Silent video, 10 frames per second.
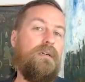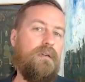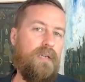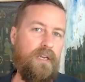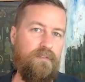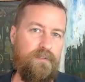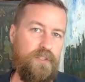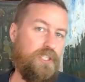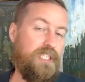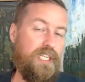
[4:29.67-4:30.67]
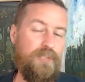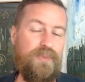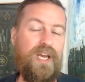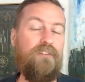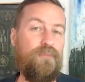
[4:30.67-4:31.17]
If she tells
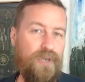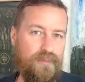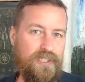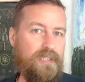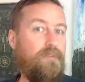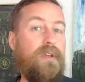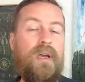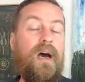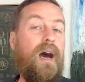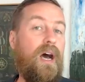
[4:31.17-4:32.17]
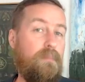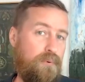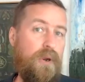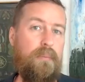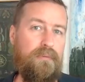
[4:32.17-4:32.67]
me I've promised something, I've
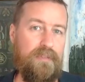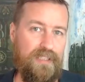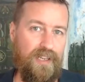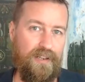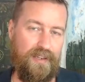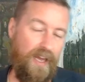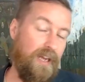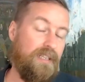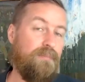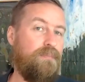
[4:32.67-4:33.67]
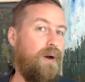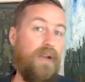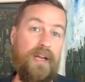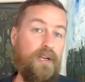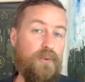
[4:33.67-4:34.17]
probably done that,
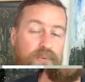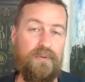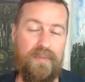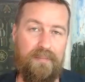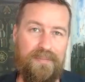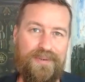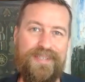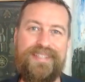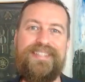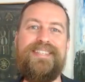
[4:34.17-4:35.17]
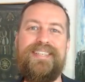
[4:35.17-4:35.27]
but I don't remember it.